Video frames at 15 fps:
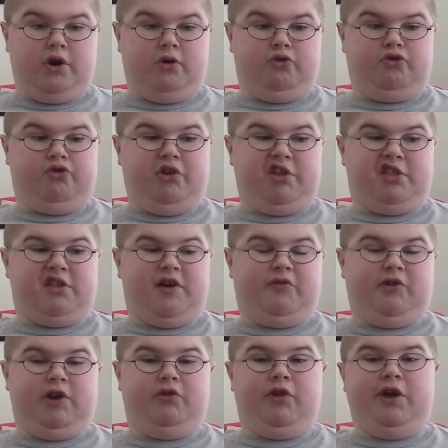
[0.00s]
she's
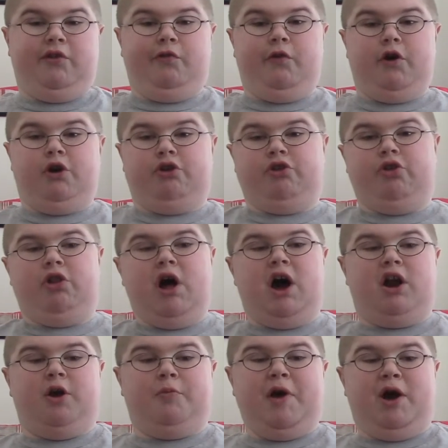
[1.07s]
definitely learned a
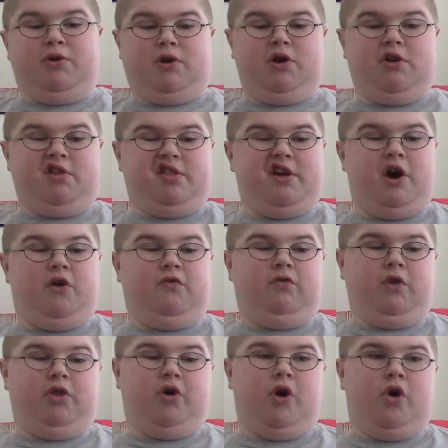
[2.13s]
lot about herself
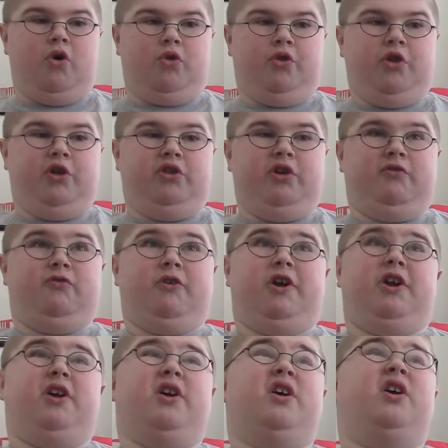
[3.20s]
with all the
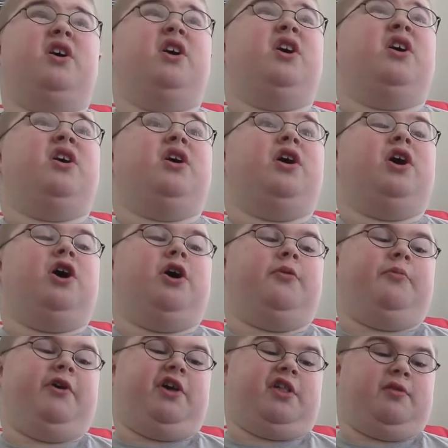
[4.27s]
different
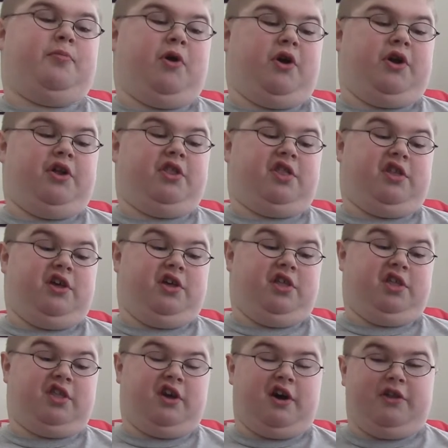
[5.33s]

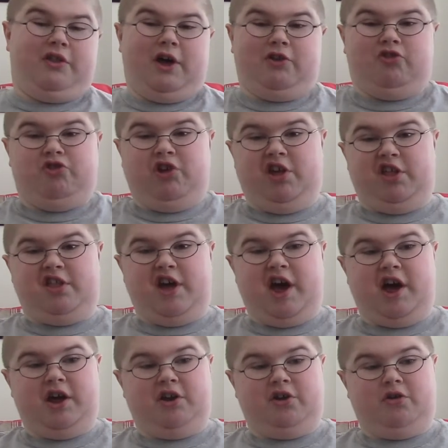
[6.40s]
experiences that she's
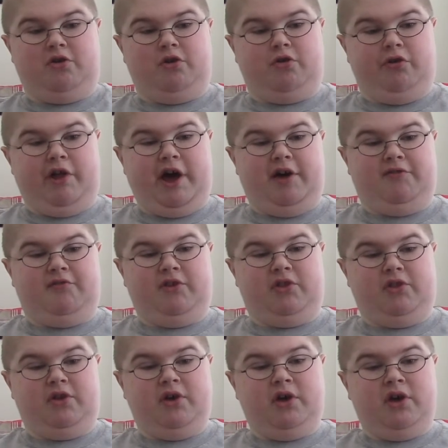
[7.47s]
had in her life,
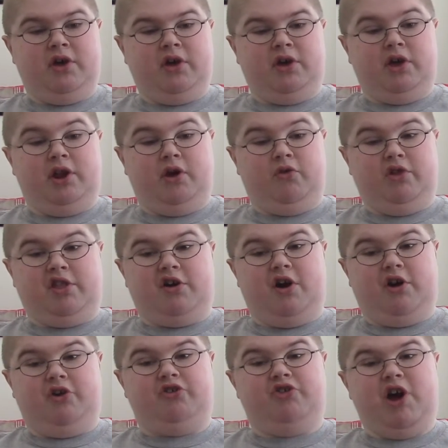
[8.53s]
and the
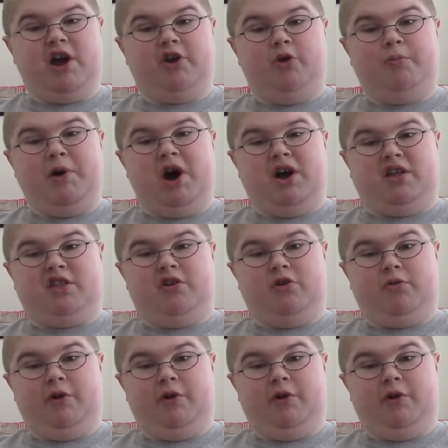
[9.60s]
song Shadow Boxer